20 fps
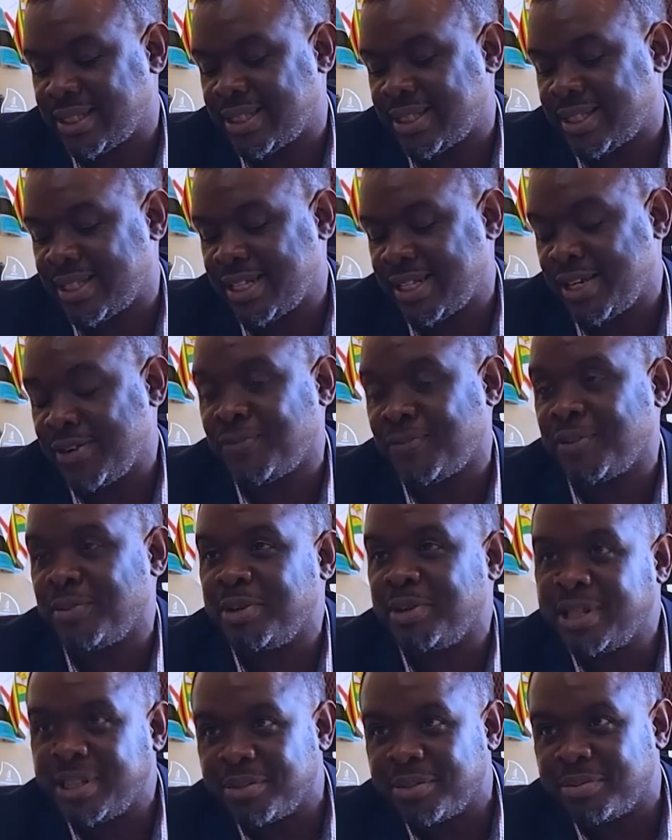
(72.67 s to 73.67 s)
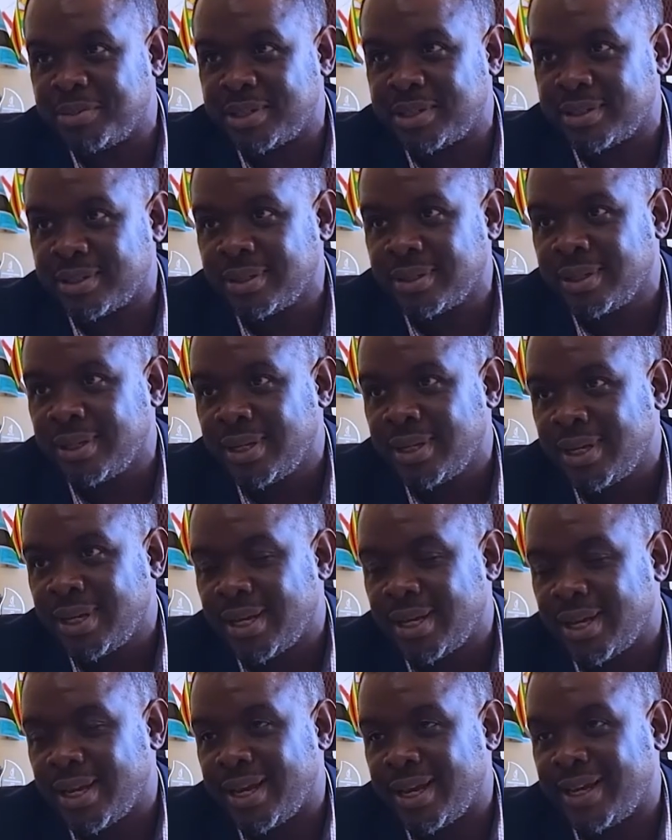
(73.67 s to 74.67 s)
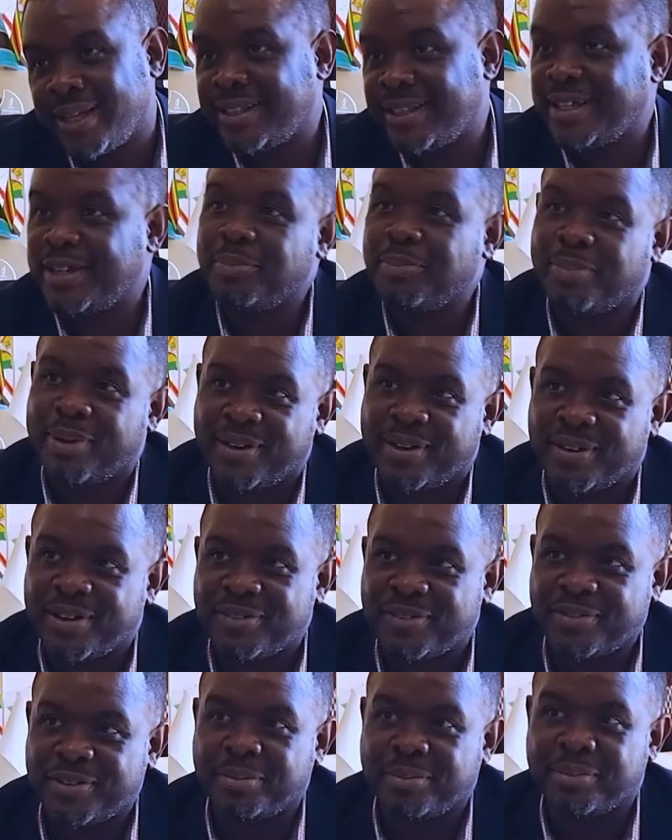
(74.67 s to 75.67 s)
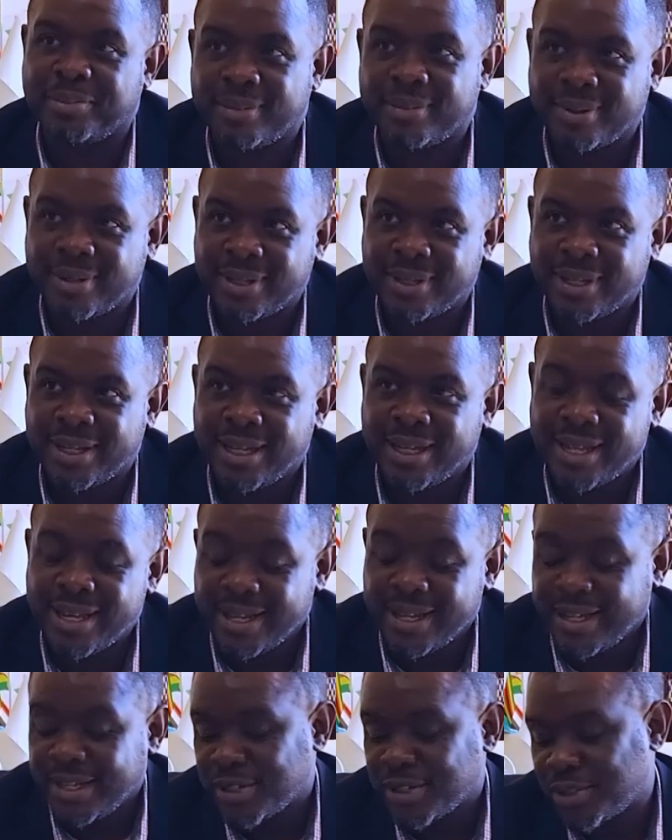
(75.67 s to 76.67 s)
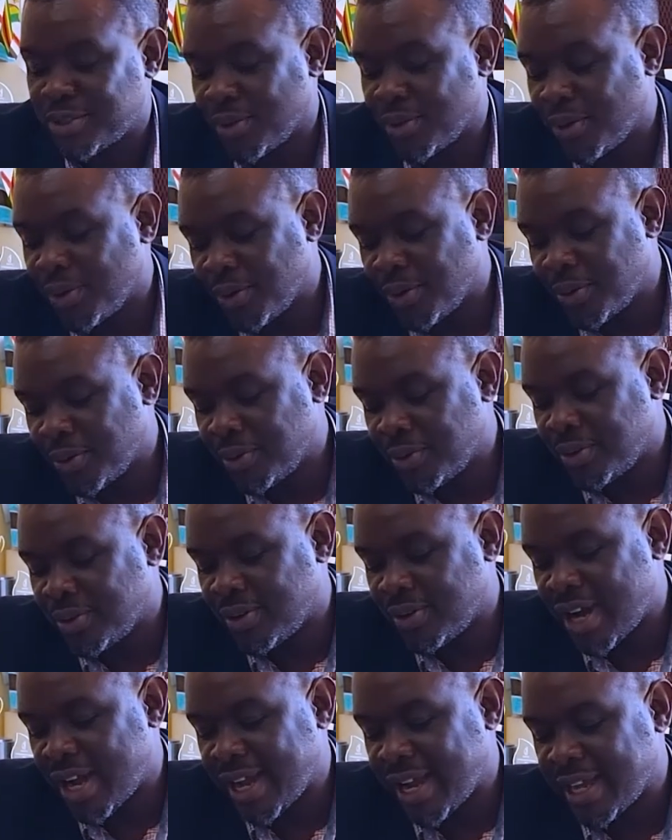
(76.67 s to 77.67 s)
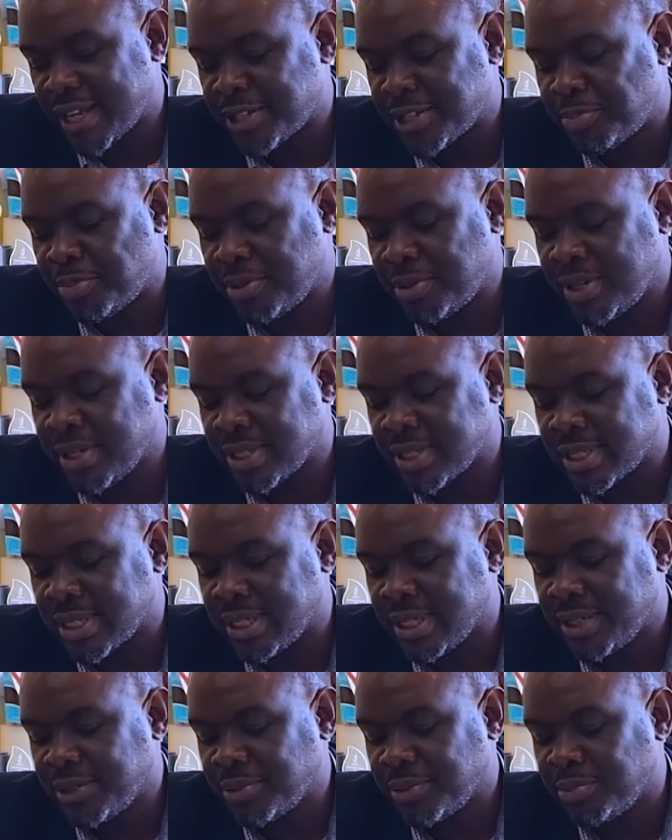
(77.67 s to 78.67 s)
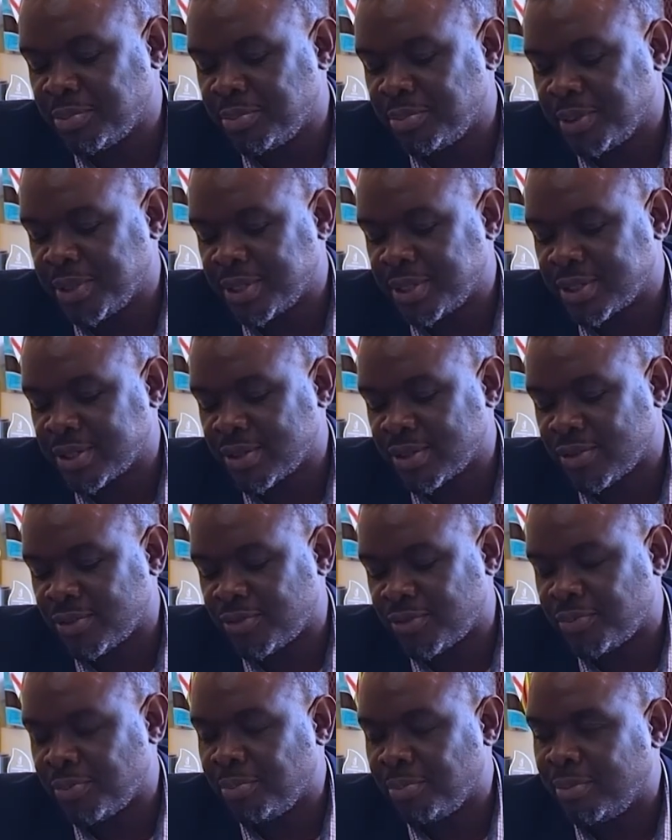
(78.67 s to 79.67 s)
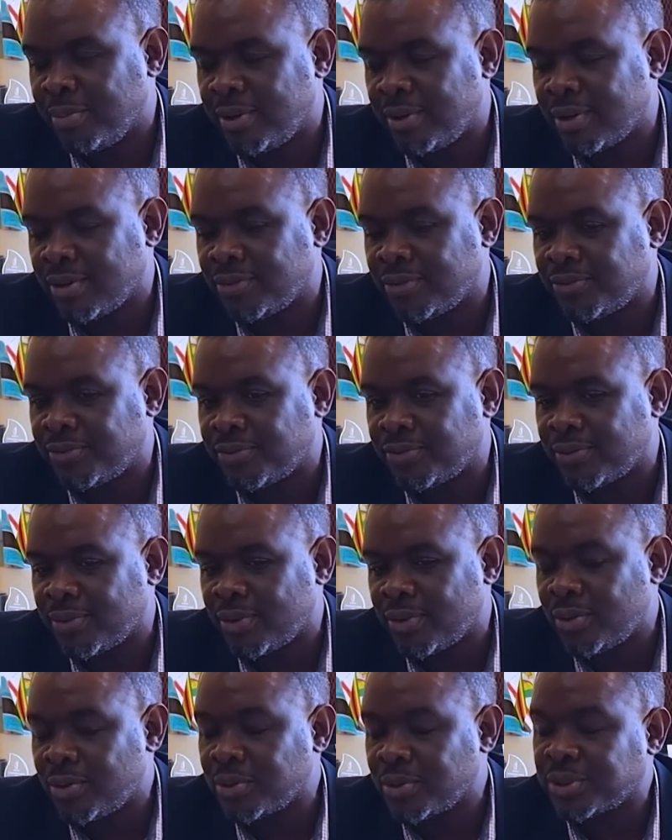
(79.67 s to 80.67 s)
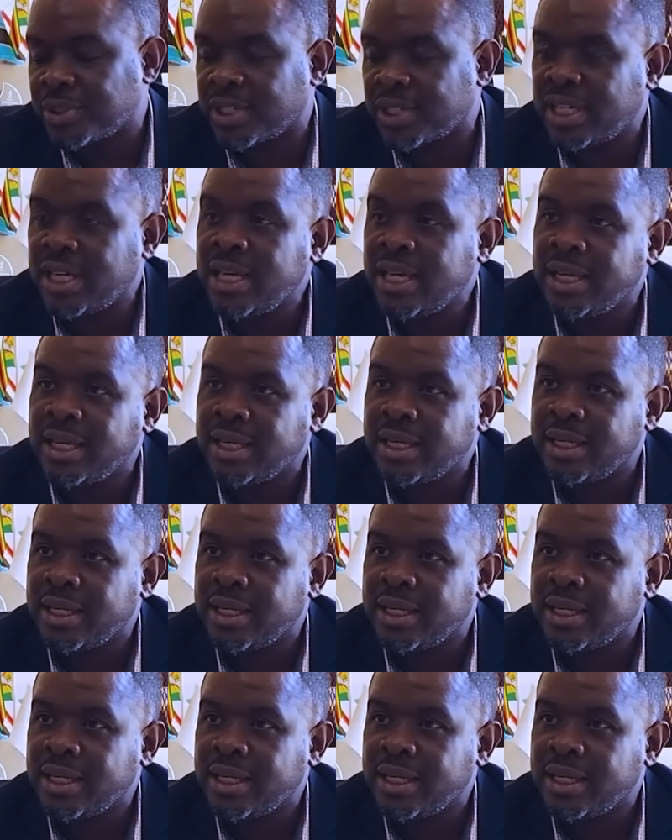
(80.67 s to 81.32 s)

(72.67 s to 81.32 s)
FM in the middle, and then Power FM. Mm-hmm. So I experienced a little bit of all three,